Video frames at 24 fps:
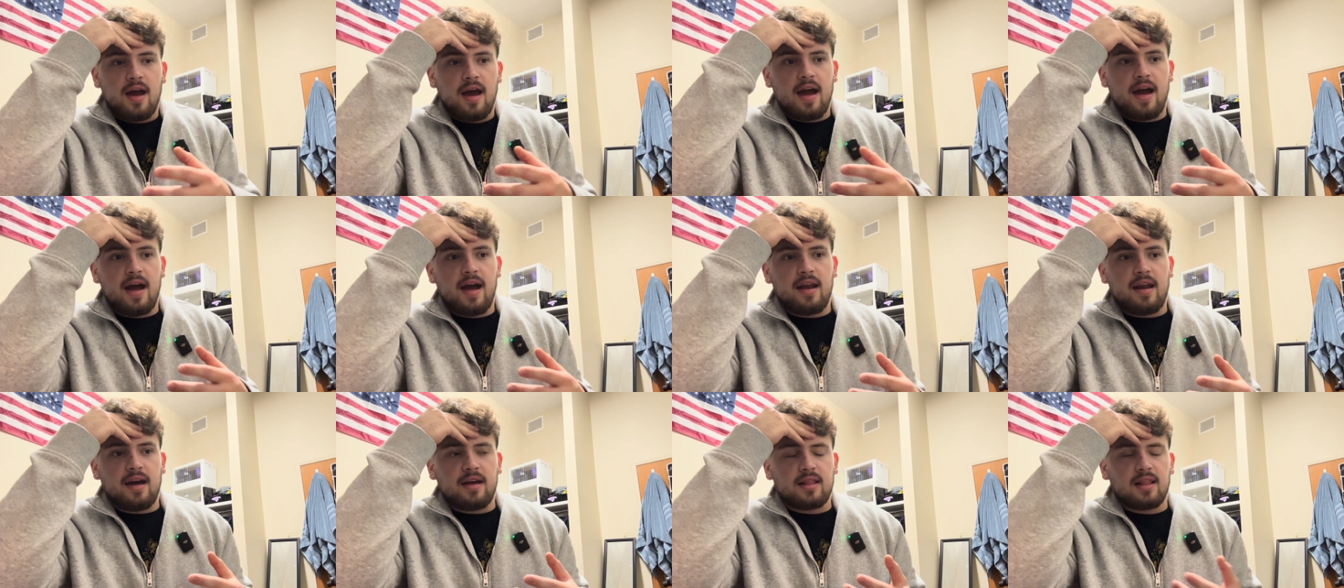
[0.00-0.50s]

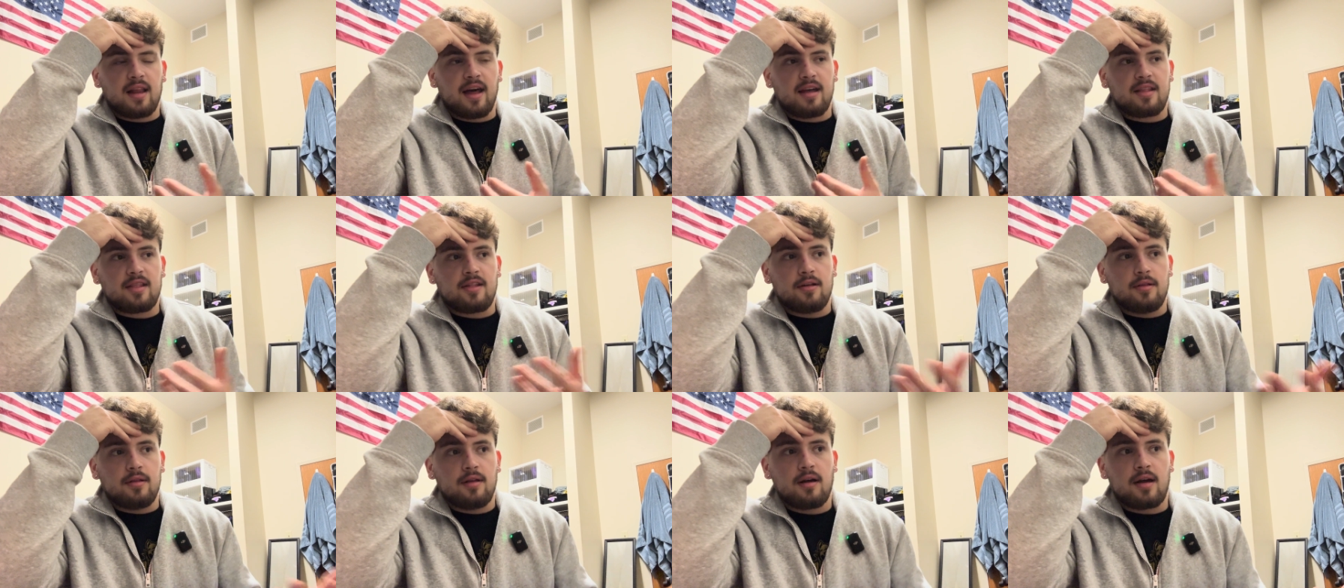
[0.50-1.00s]
And I'd like
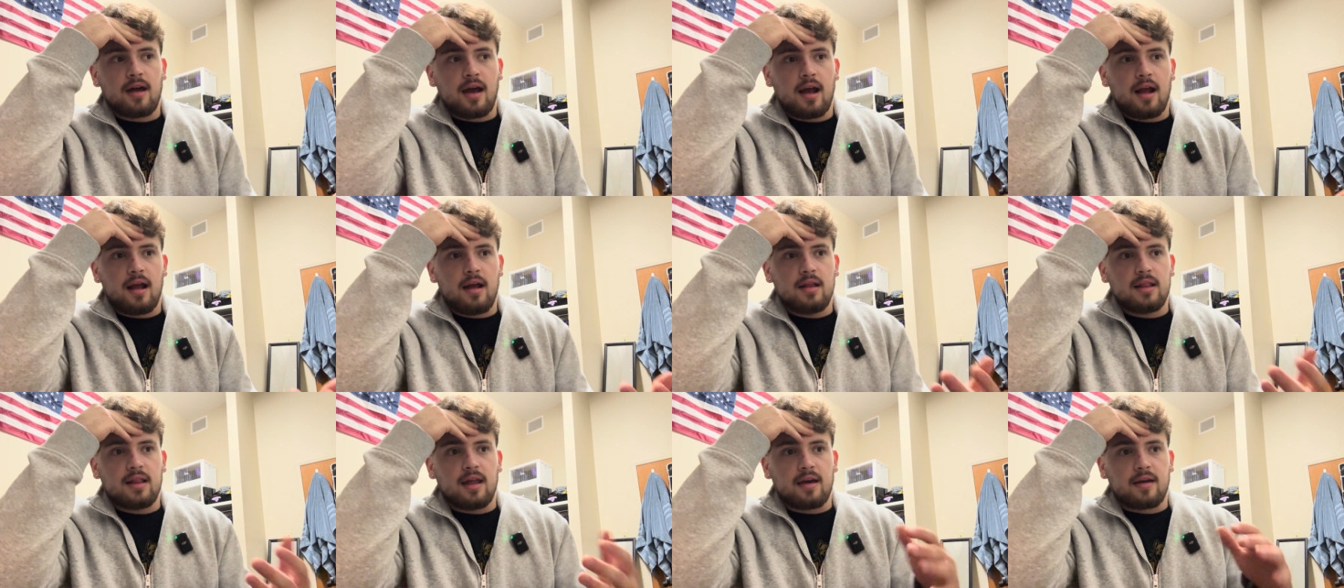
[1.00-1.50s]
to look at
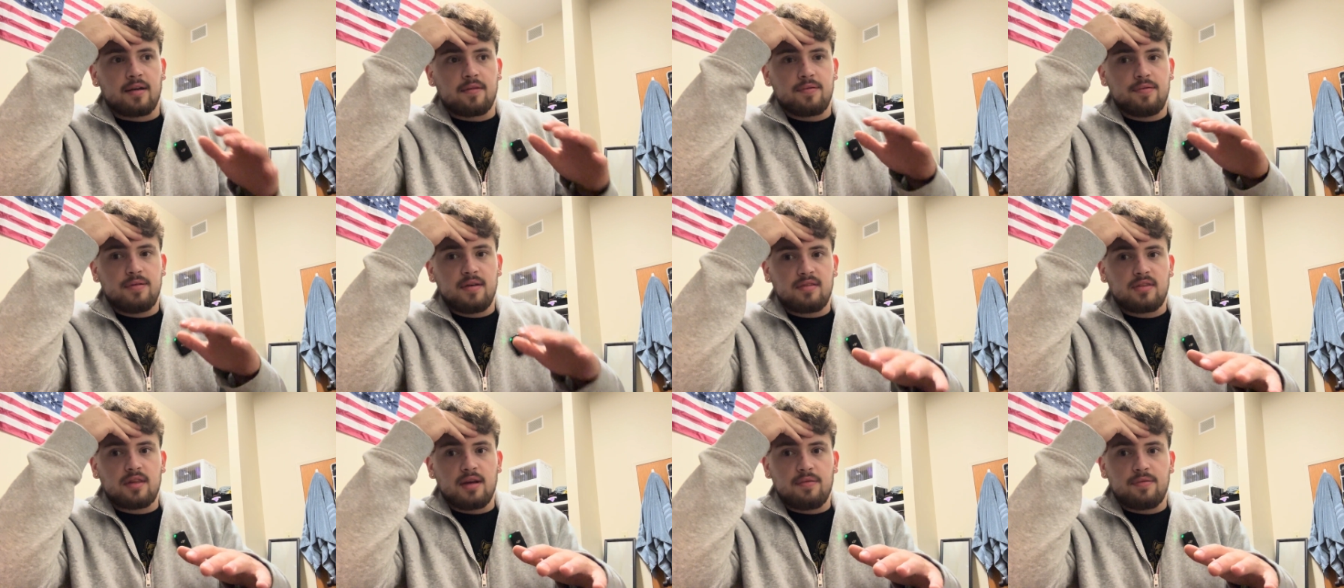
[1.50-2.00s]
it like
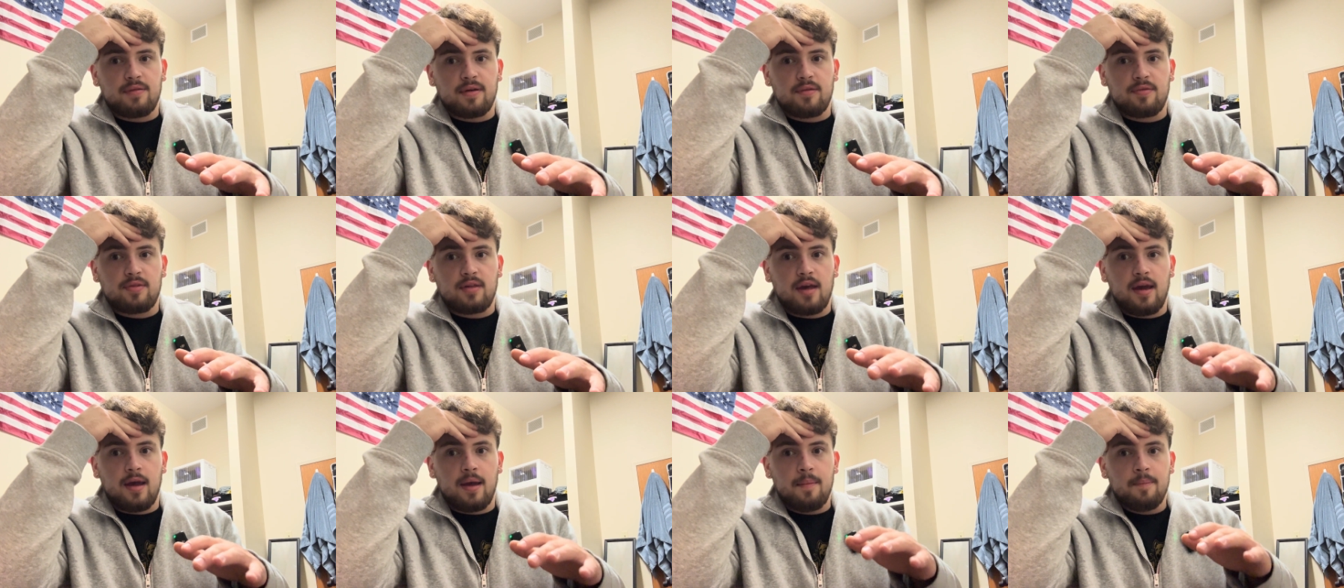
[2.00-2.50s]

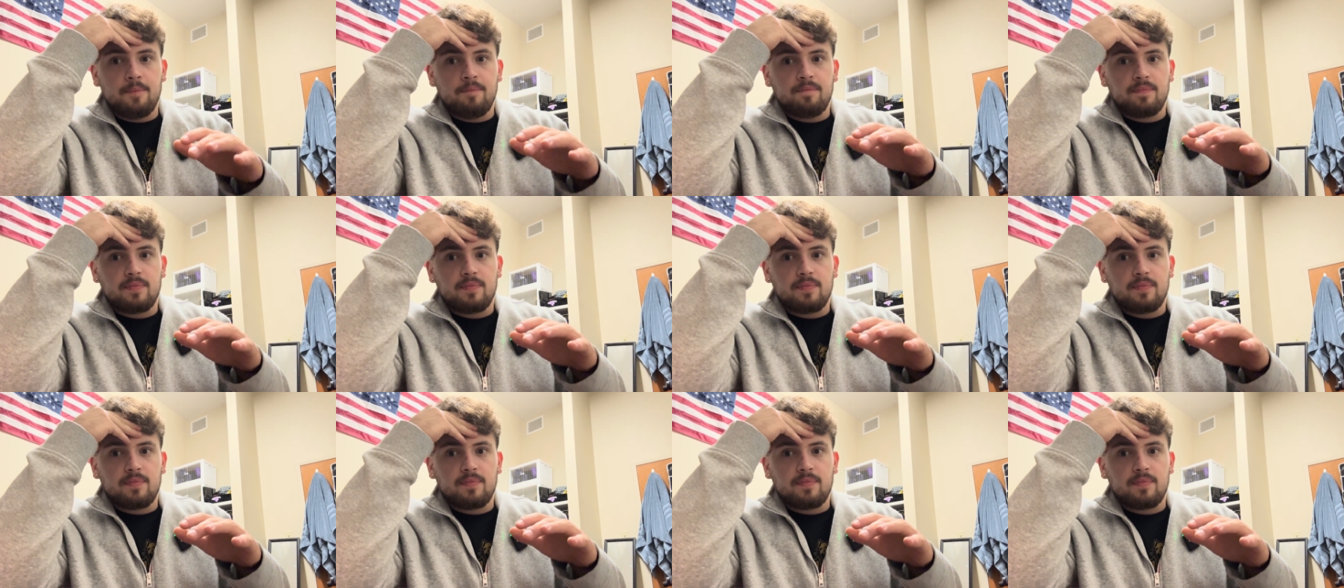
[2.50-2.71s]
50-50.